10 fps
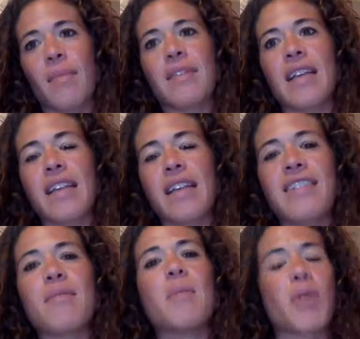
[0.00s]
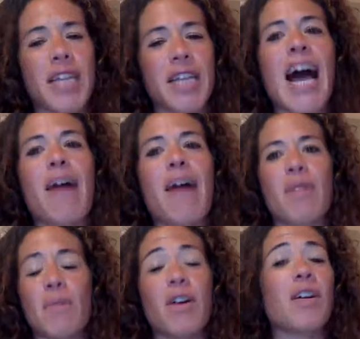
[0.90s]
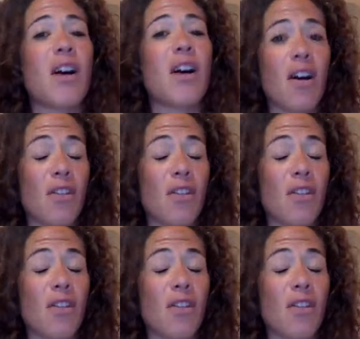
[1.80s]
tends to be pretty common among